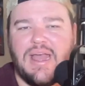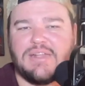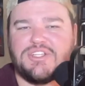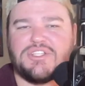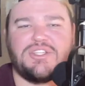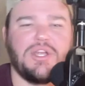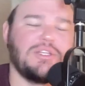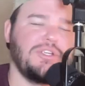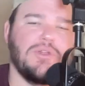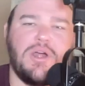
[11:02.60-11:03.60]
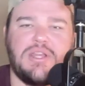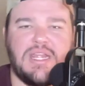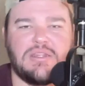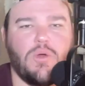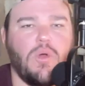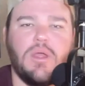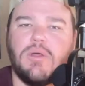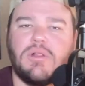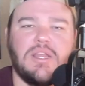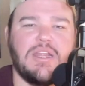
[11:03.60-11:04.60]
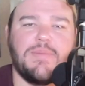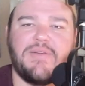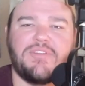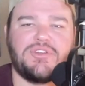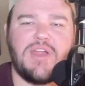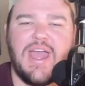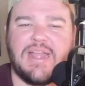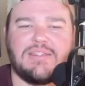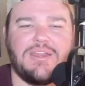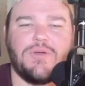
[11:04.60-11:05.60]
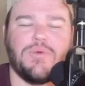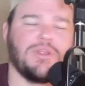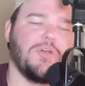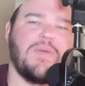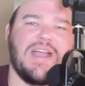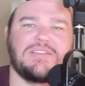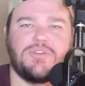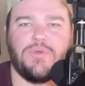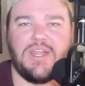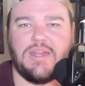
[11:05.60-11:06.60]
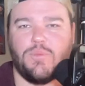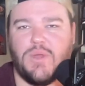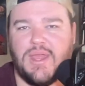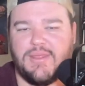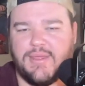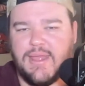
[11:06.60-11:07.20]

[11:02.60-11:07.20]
Just took too long to get the oil cleaned up off the track. You don't want to go back to green with